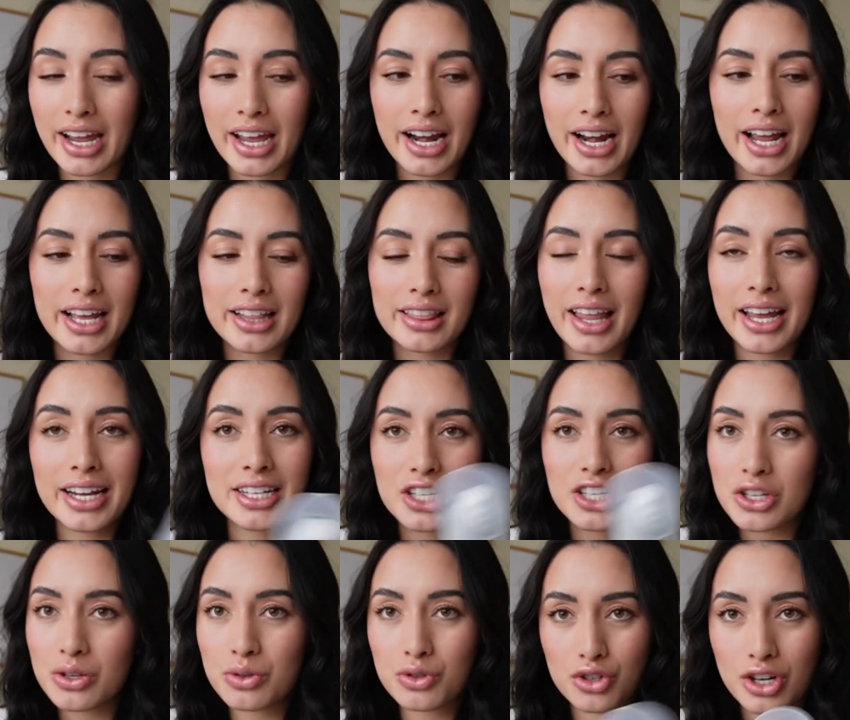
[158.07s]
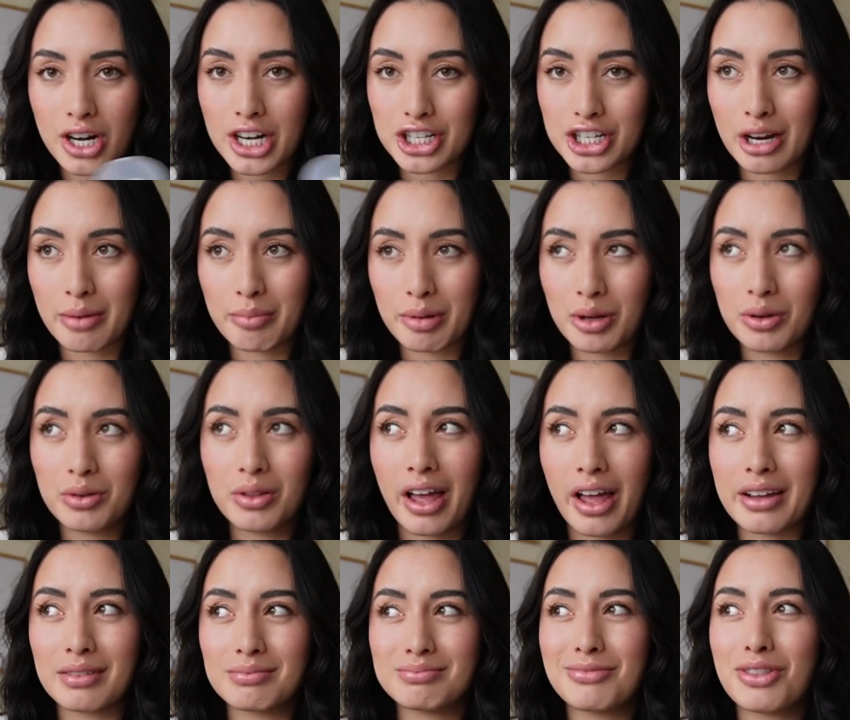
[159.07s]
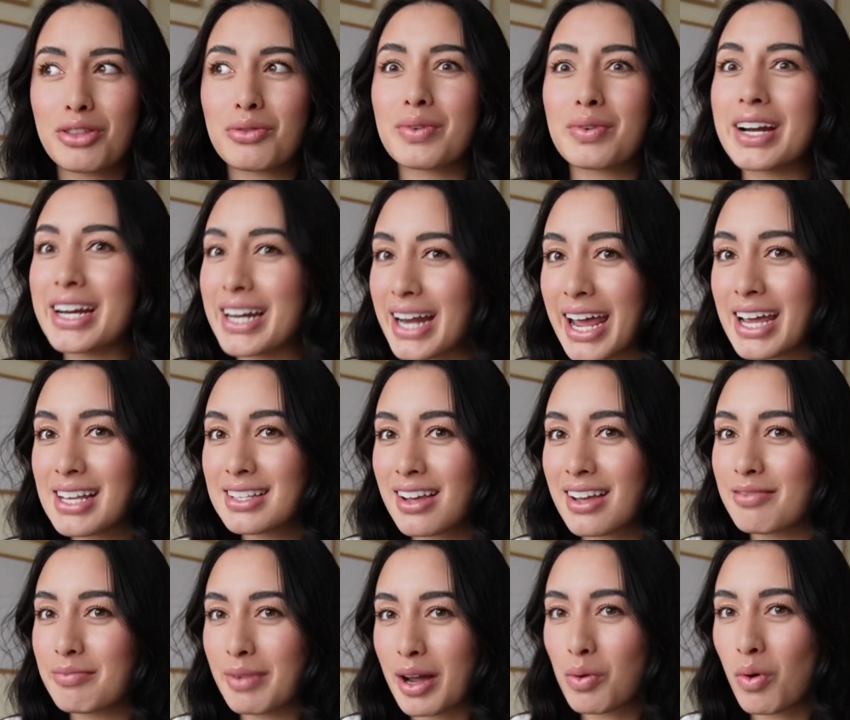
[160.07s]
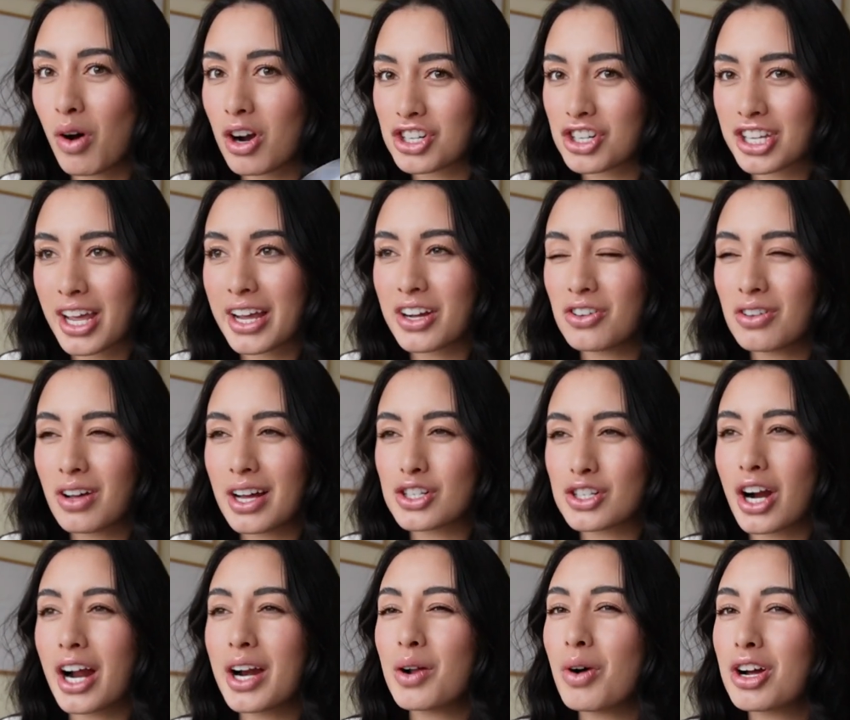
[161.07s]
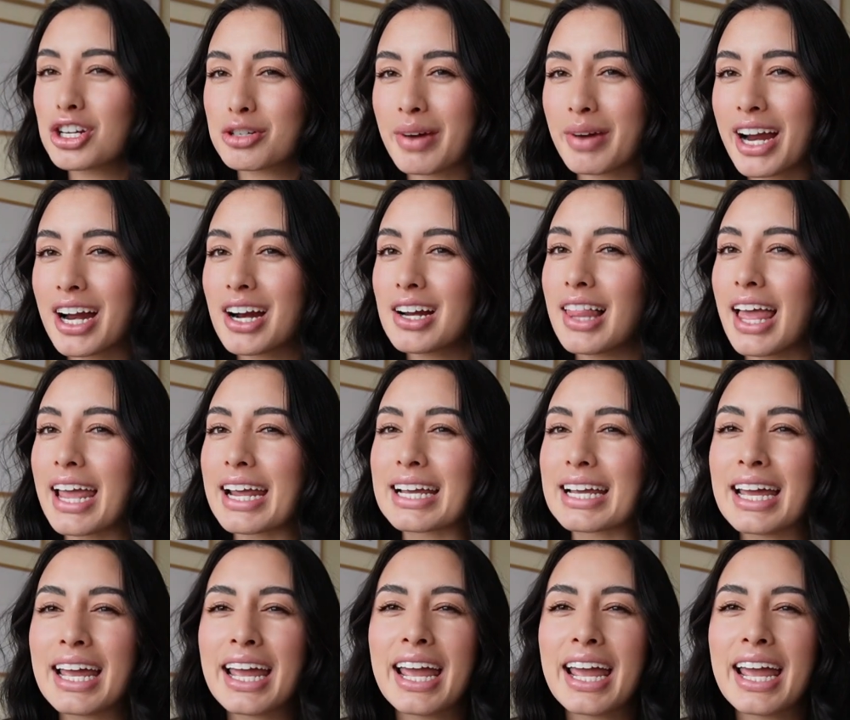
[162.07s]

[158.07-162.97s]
And I like to use dry shampoo like 3 days of my wash cycle. I try to wash my hair like